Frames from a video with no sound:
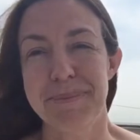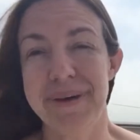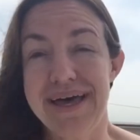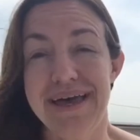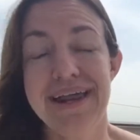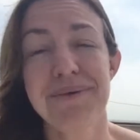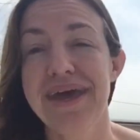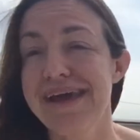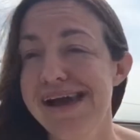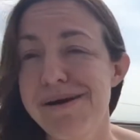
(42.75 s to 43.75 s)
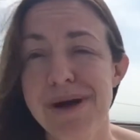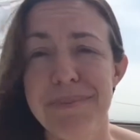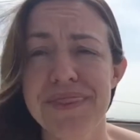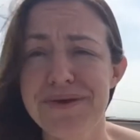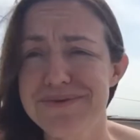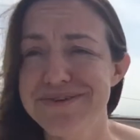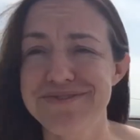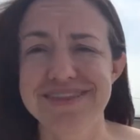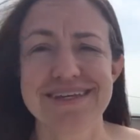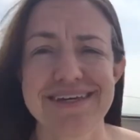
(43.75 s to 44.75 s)
But anyway, I'm up on the roof.
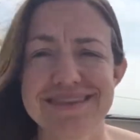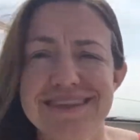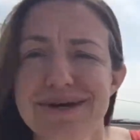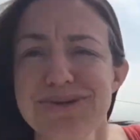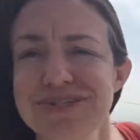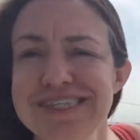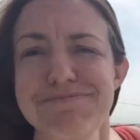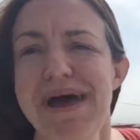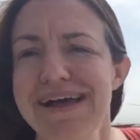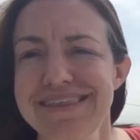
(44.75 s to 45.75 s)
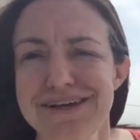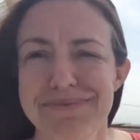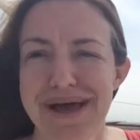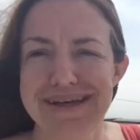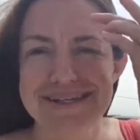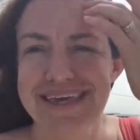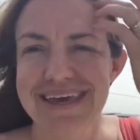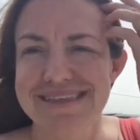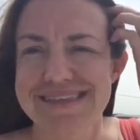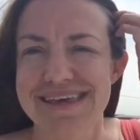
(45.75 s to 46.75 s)
The ocean's back there. You probably just
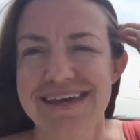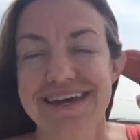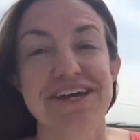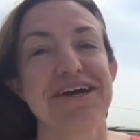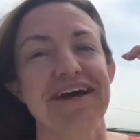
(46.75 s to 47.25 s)
can't see it.